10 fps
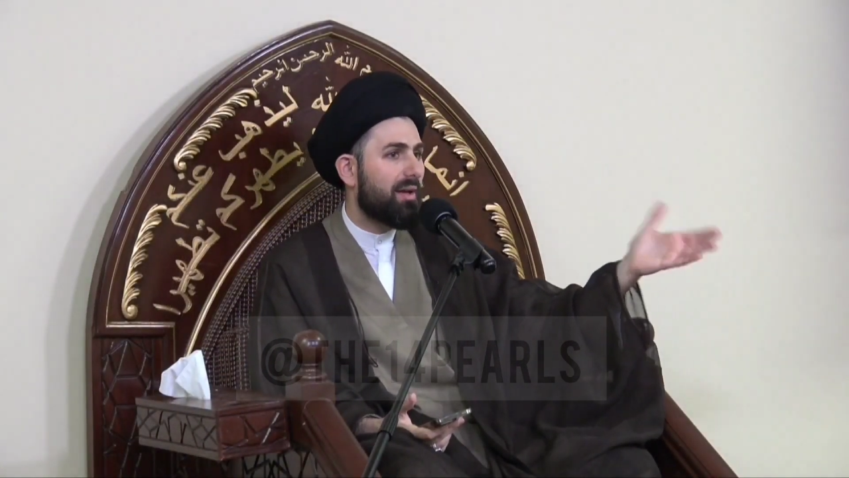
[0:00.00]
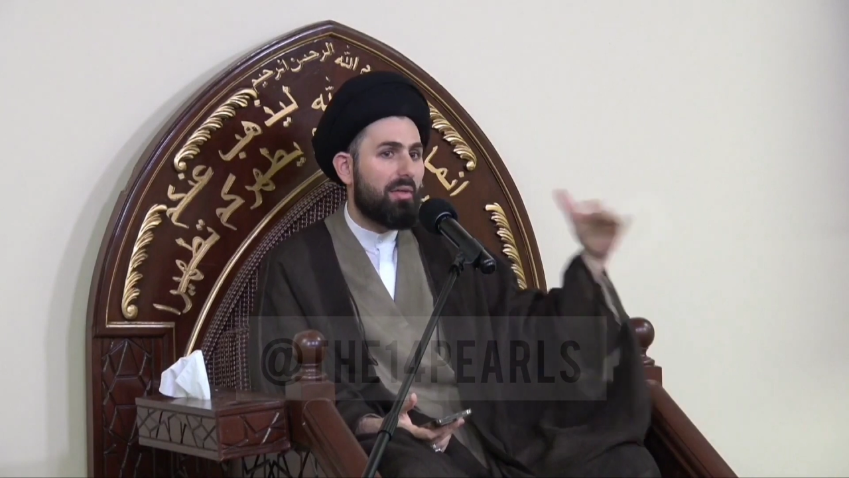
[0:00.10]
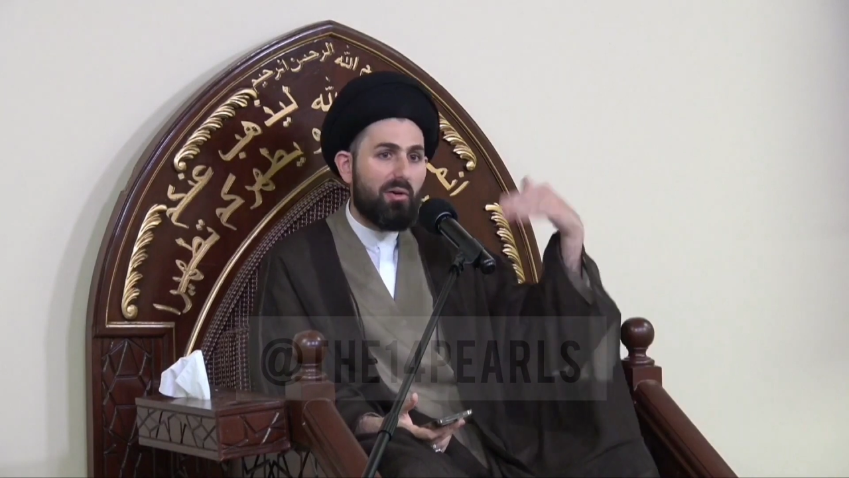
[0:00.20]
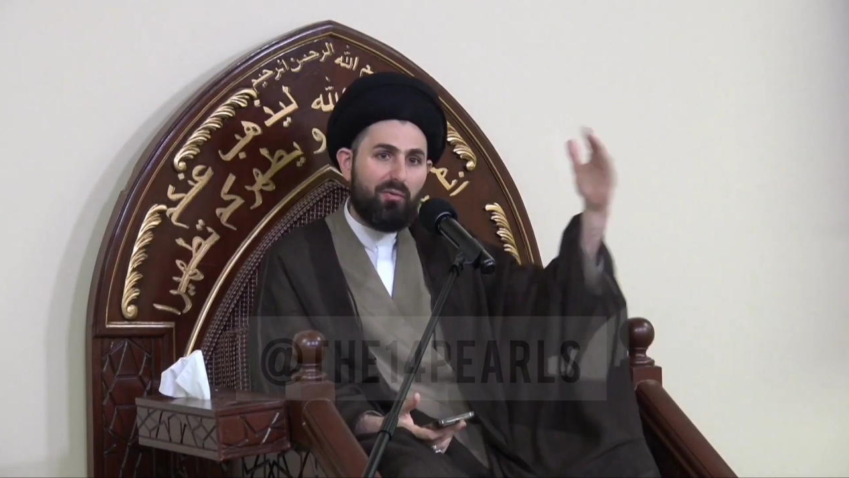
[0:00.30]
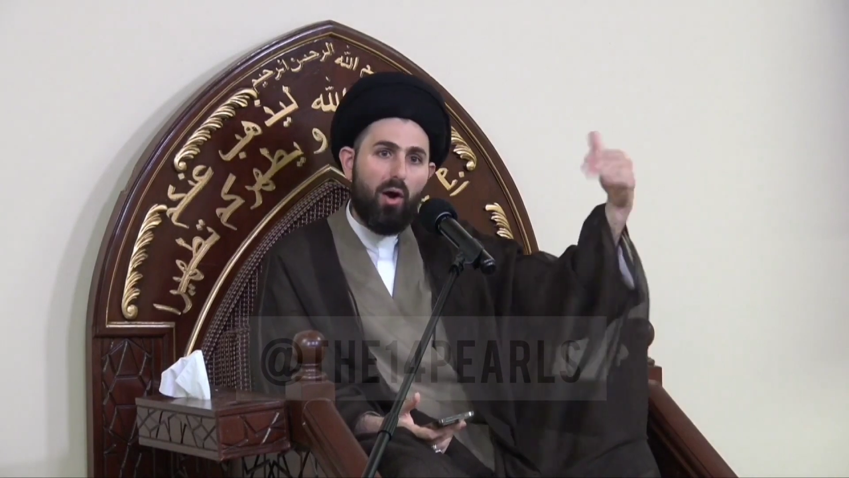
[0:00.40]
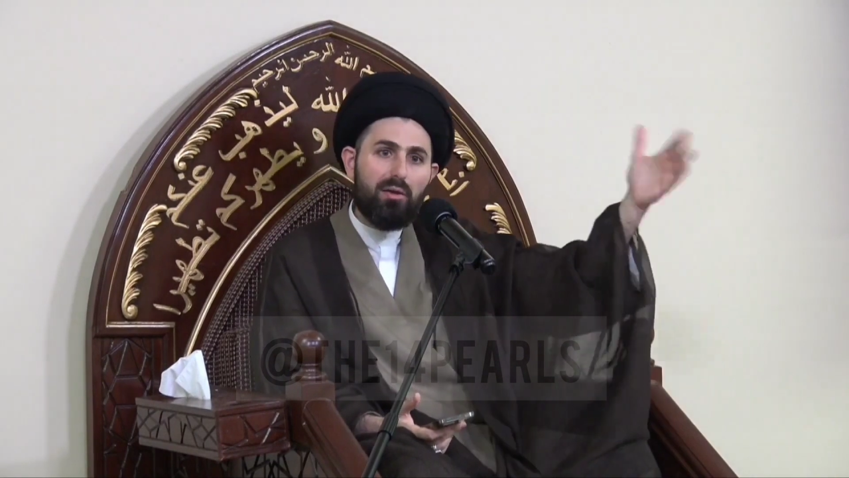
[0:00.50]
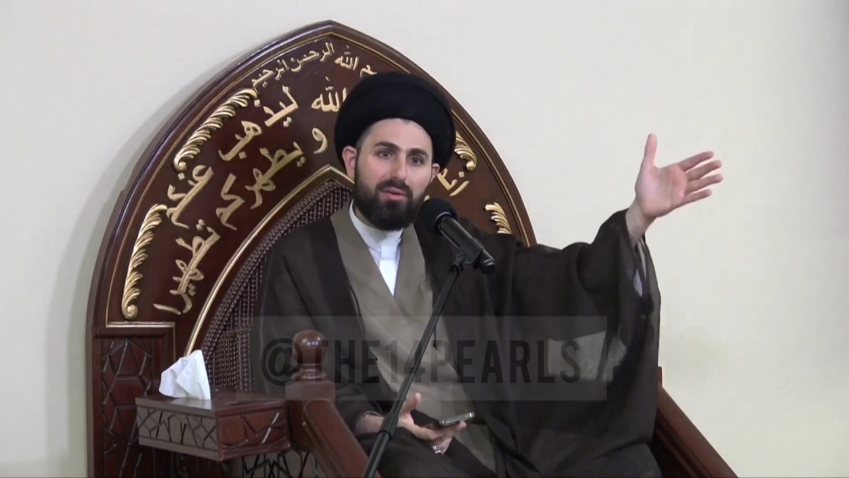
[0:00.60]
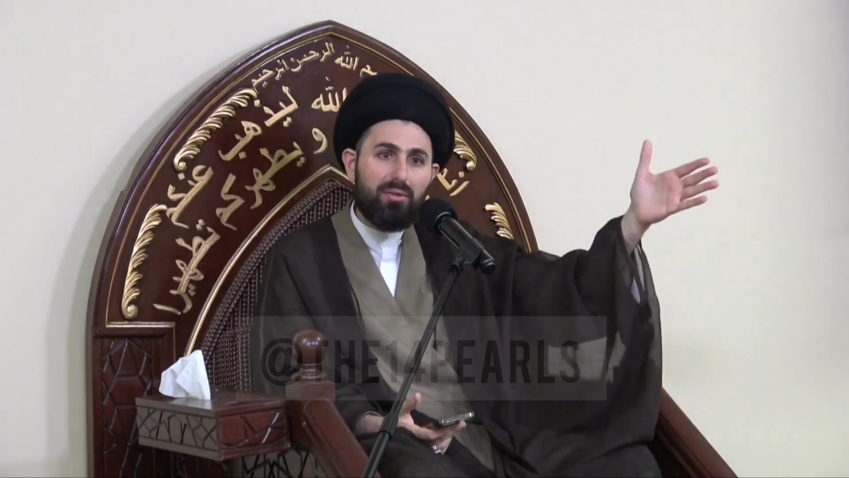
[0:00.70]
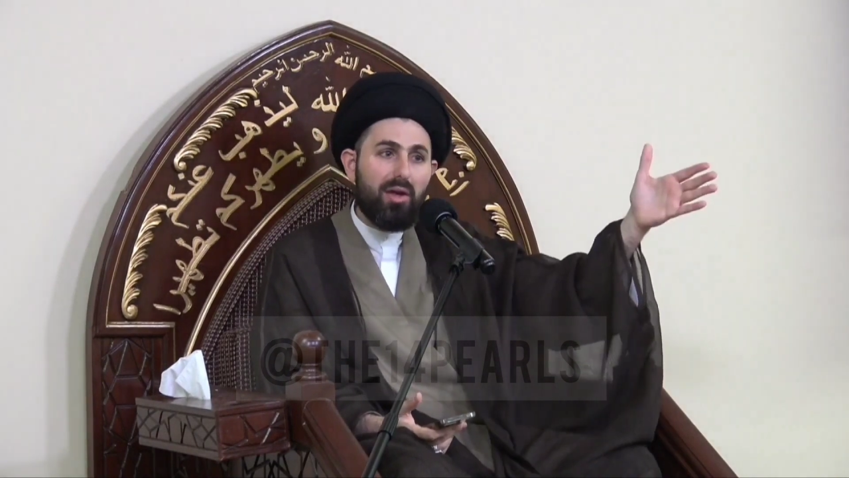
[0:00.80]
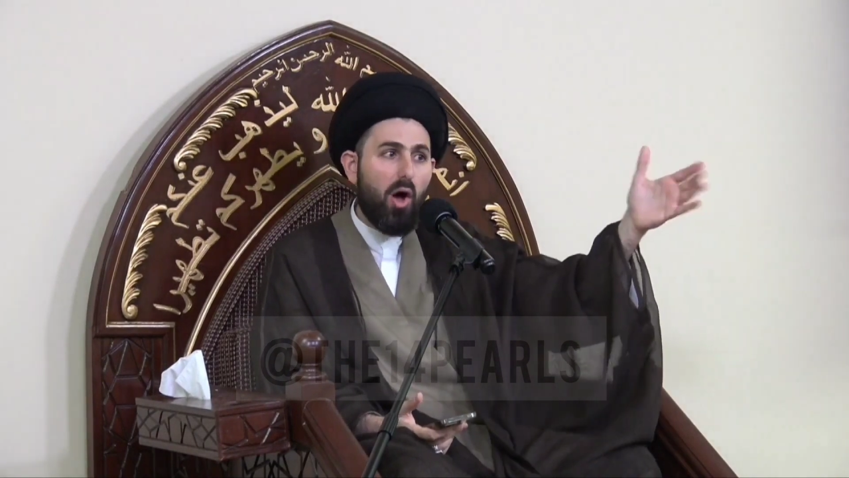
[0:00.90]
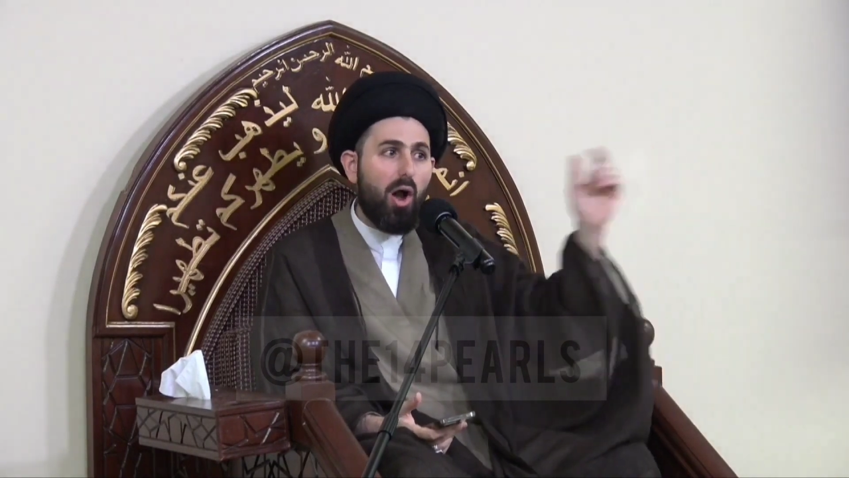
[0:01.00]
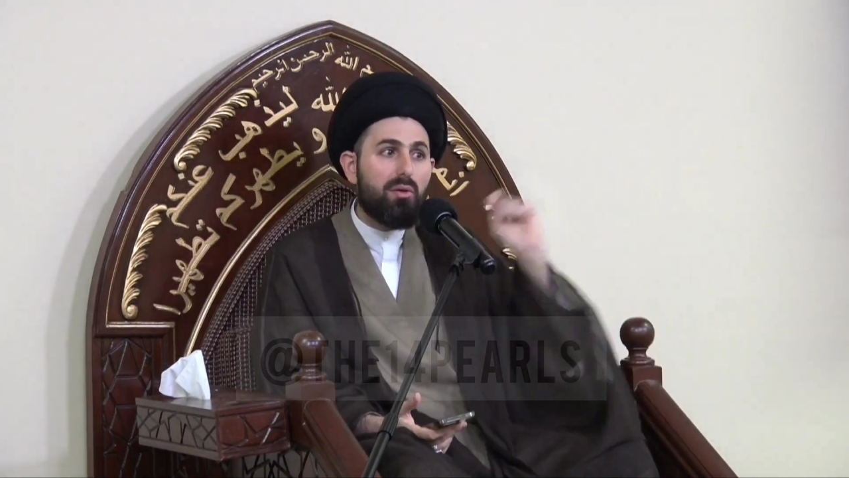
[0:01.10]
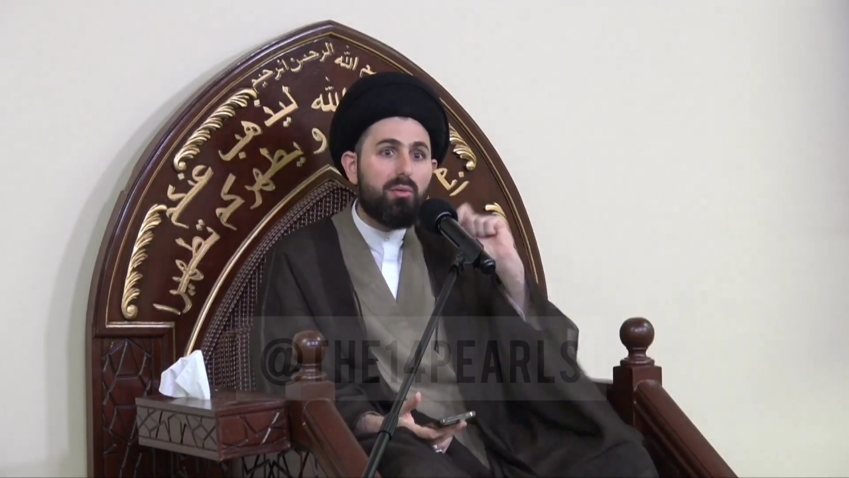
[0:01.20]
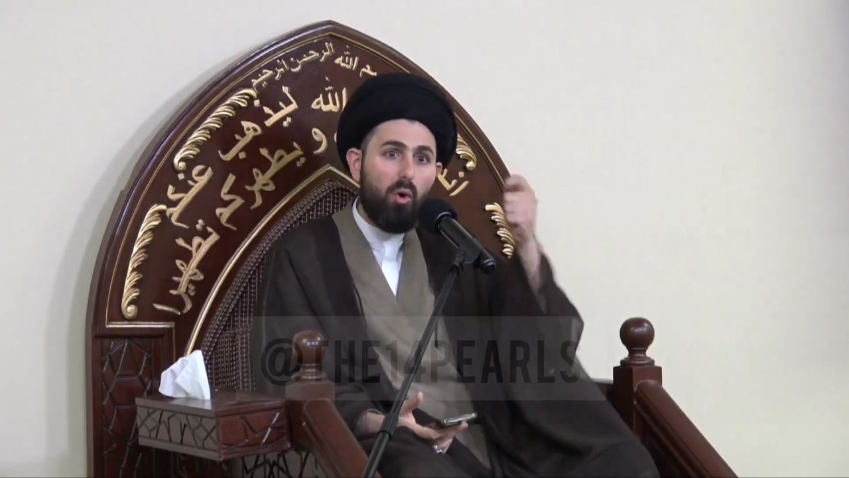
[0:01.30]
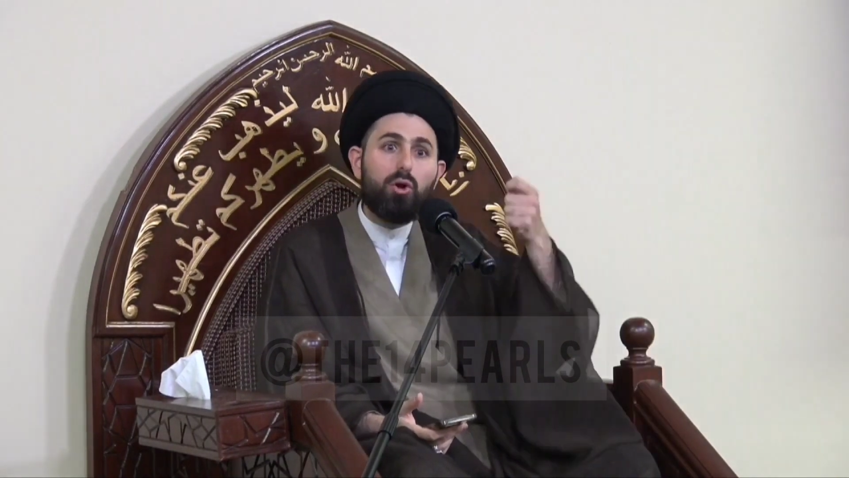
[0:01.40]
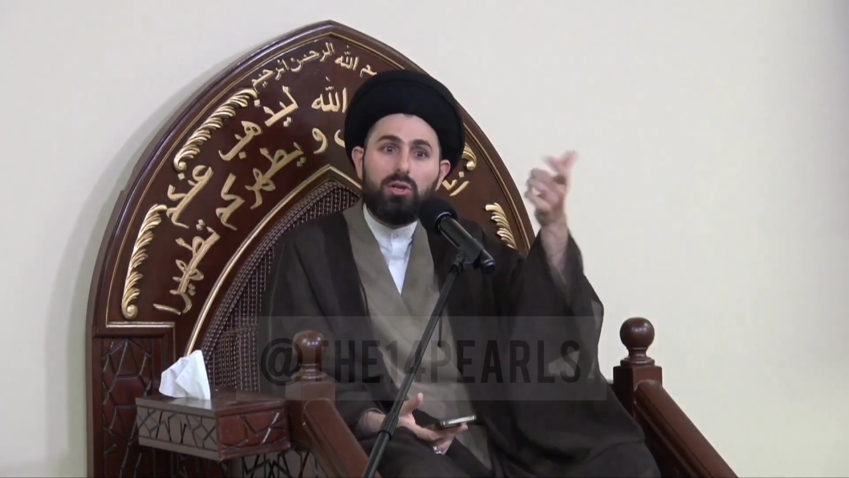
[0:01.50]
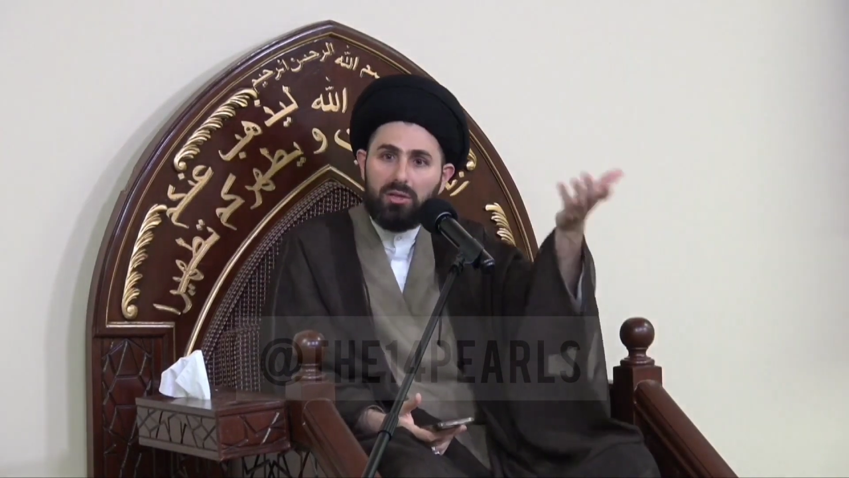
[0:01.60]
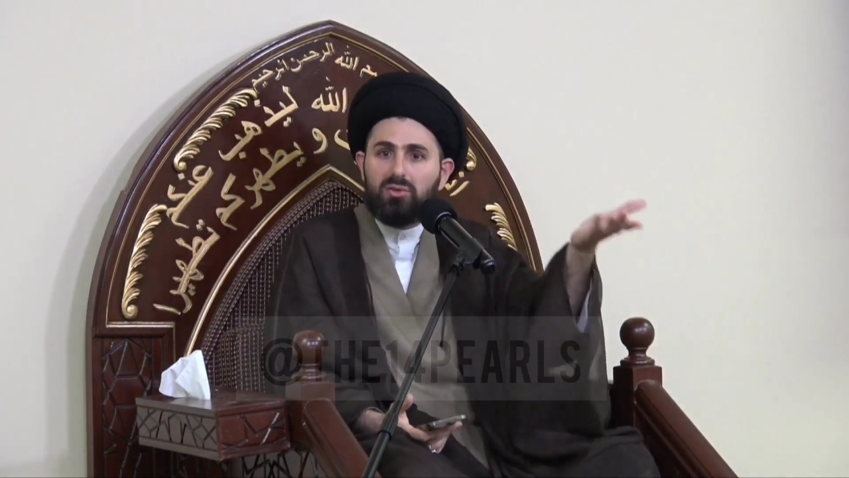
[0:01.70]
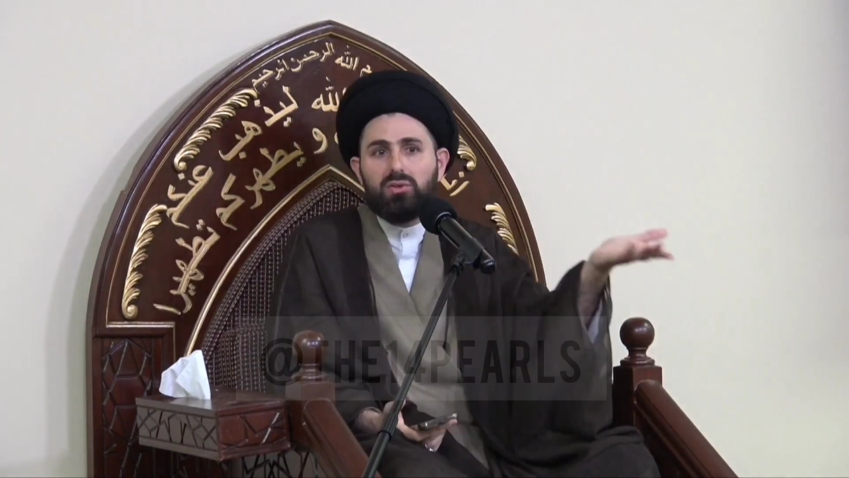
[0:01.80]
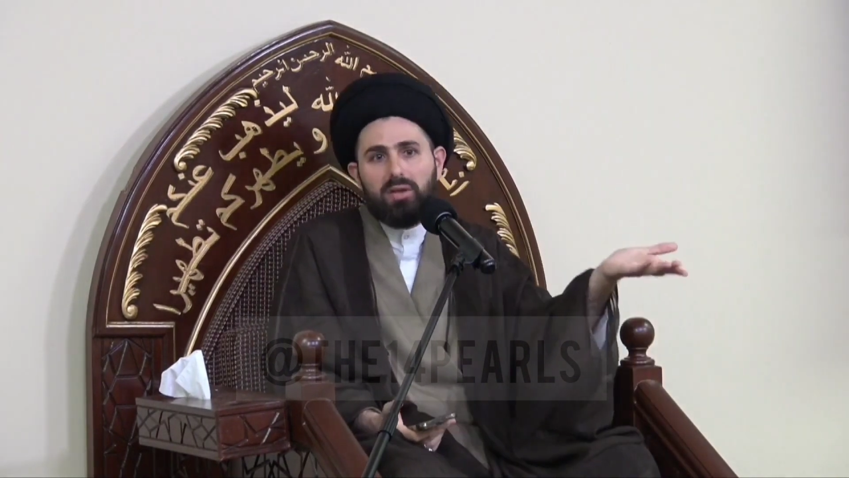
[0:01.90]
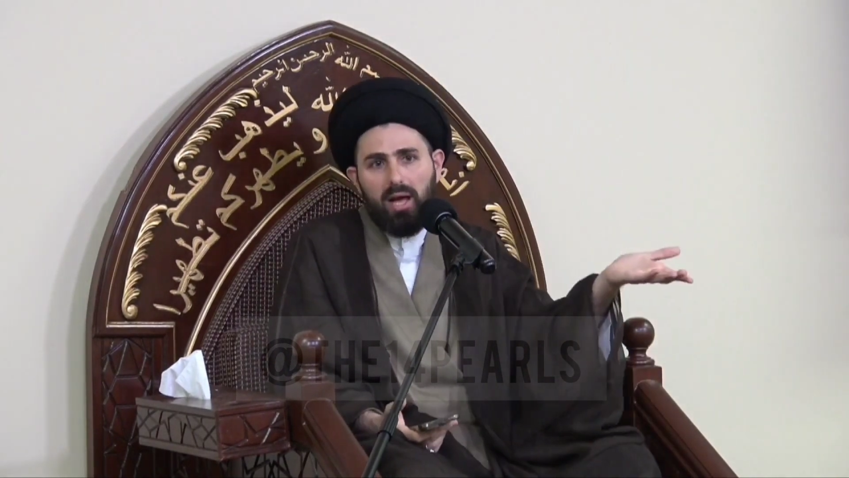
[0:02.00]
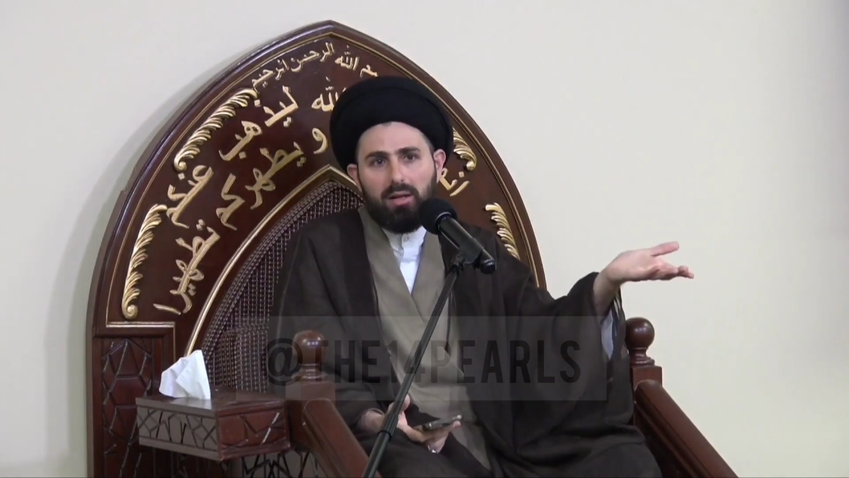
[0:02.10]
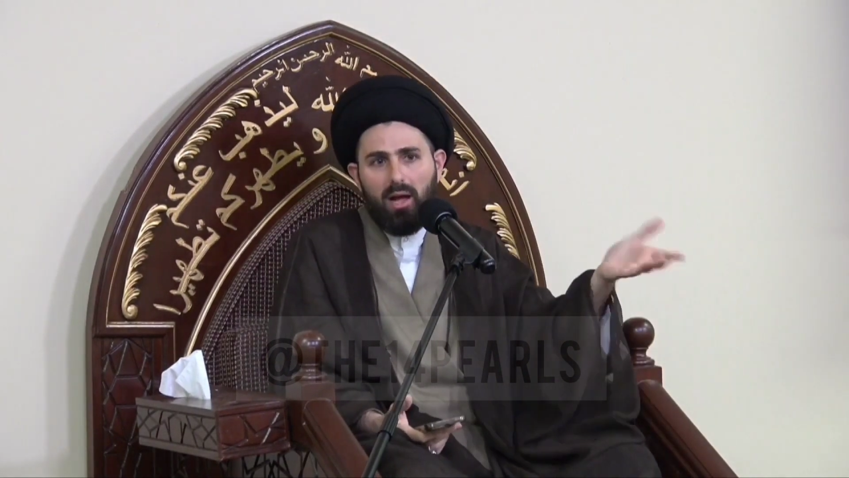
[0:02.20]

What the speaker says: The farther they are, the more you need to yell.